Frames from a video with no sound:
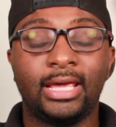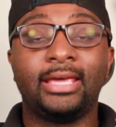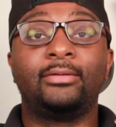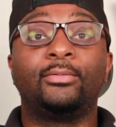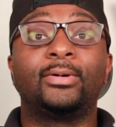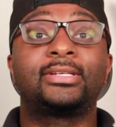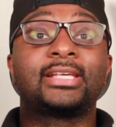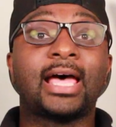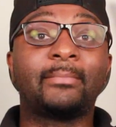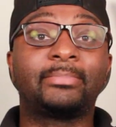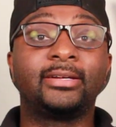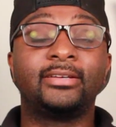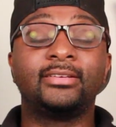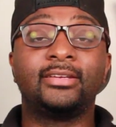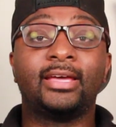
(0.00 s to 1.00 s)
Hey, what's
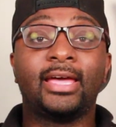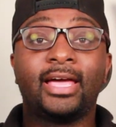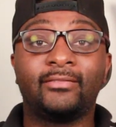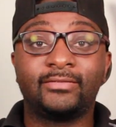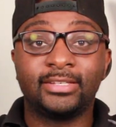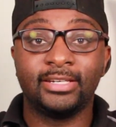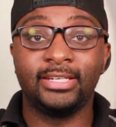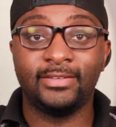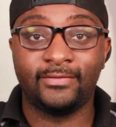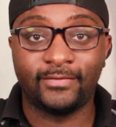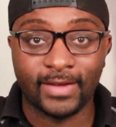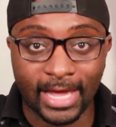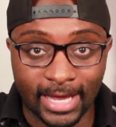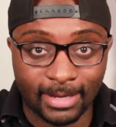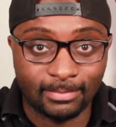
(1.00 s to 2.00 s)
happening, FTD
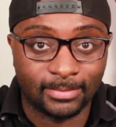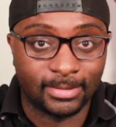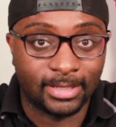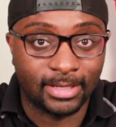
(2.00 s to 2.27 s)
fam?